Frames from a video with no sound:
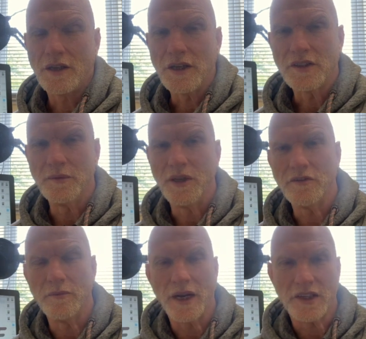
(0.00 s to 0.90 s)
there, Tim here
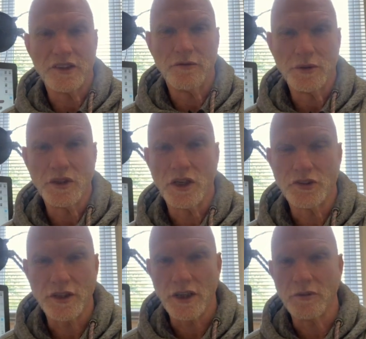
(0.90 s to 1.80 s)
from Active
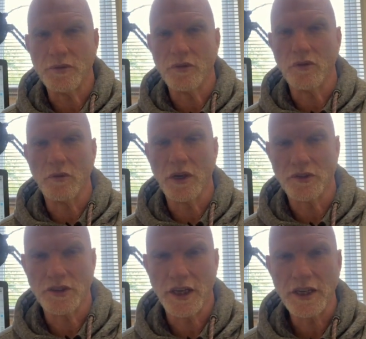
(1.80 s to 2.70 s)
Podiatry. I hope you're all well
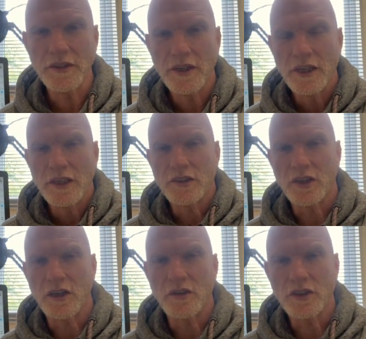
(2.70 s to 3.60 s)
today.
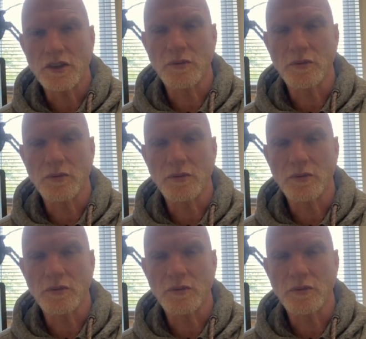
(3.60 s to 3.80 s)
So I just